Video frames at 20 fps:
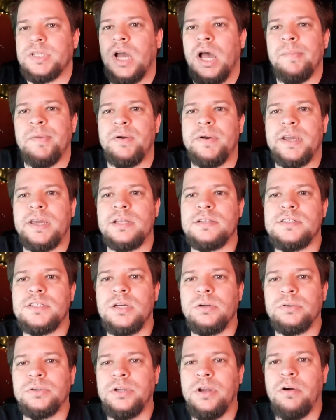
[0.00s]
Americans
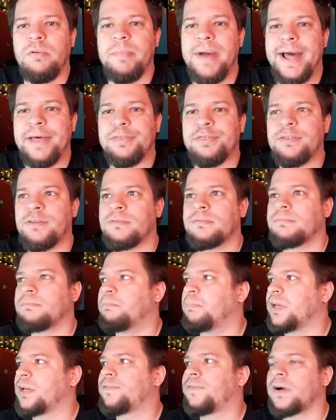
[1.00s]
don't know math.
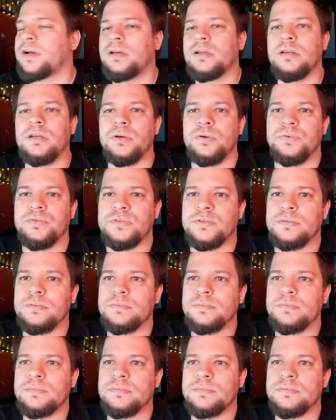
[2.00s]
Big fucking news.